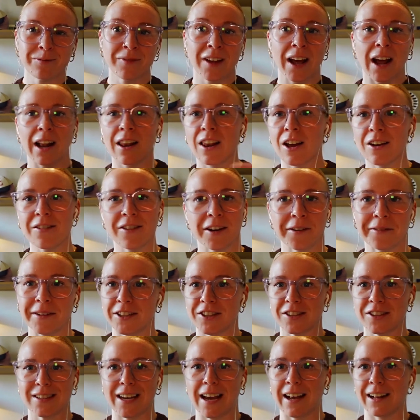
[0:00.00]
I love how we
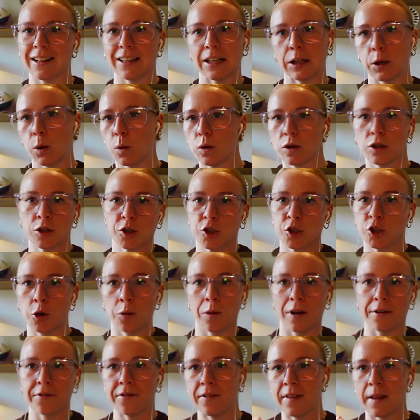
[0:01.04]
just get a little skew
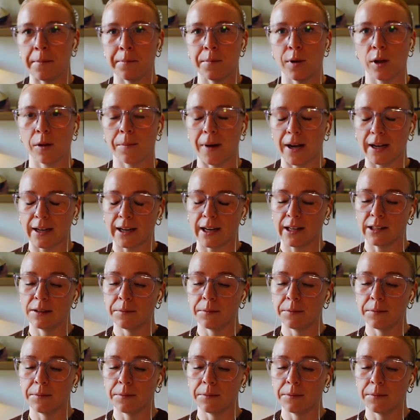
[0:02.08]
whiff and then pull back in.